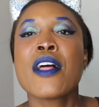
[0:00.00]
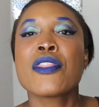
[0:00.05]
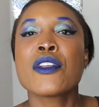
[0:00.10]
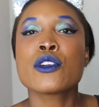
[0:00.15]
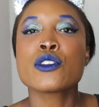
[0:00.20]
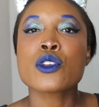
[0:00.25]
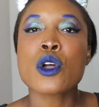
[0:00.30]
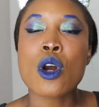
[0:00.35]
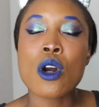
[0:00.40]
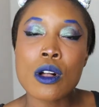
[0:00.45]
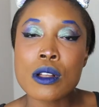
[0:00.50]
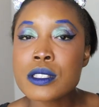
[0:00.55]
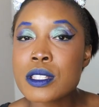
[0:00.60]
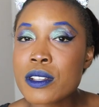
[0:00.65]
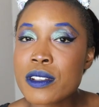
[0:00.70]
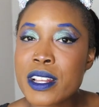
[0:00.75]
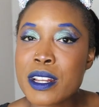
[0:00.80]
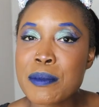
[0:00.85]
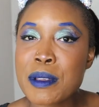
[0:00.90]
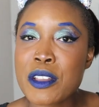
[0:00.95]
There's
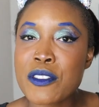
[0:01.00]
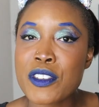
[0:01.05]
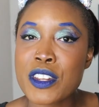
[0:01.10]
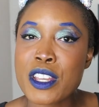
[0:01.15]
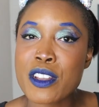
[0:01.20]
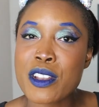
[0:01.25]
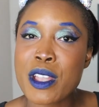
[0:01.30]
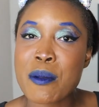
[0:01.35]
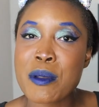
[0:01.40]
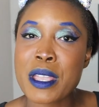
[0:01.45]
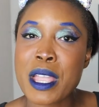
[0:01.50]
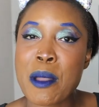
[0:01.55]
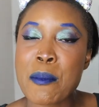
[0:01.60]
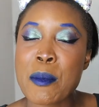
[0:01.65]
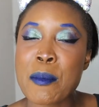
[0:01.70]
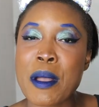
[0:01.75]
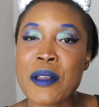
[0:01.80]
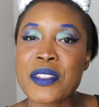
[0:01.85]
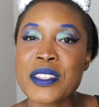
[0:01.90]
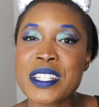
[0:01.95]
also gonna be a video coming
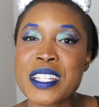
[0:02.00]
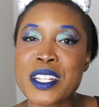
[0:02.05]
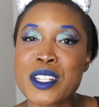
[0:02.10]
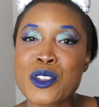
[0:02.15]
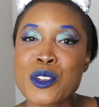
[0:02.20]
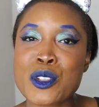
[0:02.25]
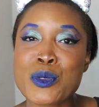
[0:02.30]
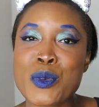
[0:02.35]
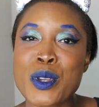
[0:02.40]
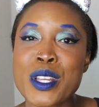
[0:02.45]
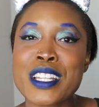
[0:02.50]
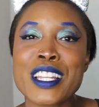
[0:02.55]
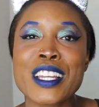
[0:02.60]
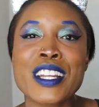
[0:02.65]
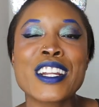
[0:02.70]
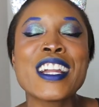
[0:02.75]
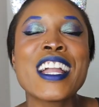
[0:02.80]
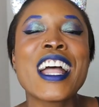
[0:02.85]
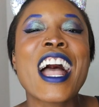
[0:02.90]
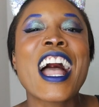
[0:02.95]
up about the Tinder
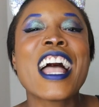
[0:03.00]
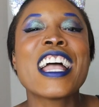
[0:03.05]
Swindler.